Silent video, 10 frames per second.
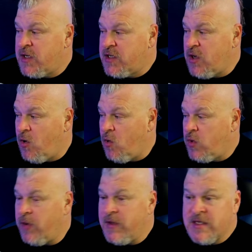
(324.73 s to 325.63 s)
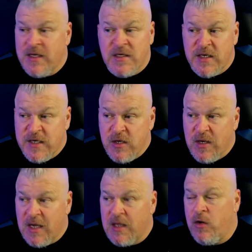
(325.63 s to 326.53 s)
So, you know, these things continue
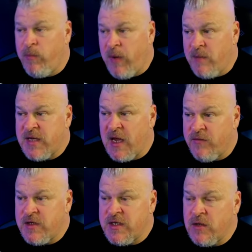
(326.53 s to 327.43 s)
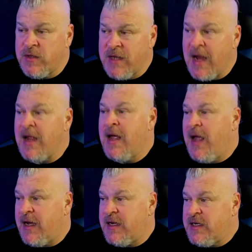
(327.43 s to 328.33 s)
to get little pumps every single day
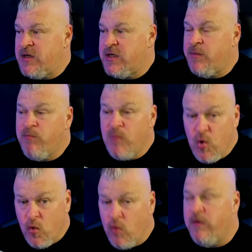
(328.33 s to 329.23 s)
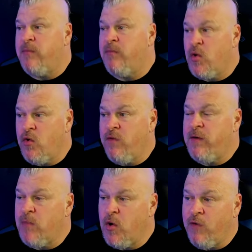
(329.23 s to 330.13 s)
and continue to move and move
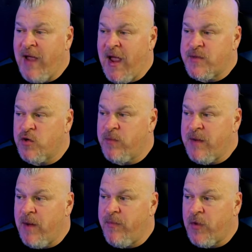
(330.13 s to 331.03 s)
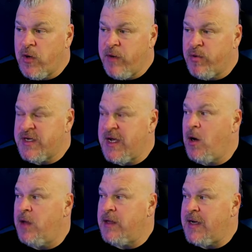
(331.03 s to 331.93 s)
and move. Hamster meme up thirty percent
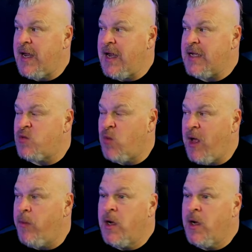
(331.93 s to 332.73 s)
on the day as well.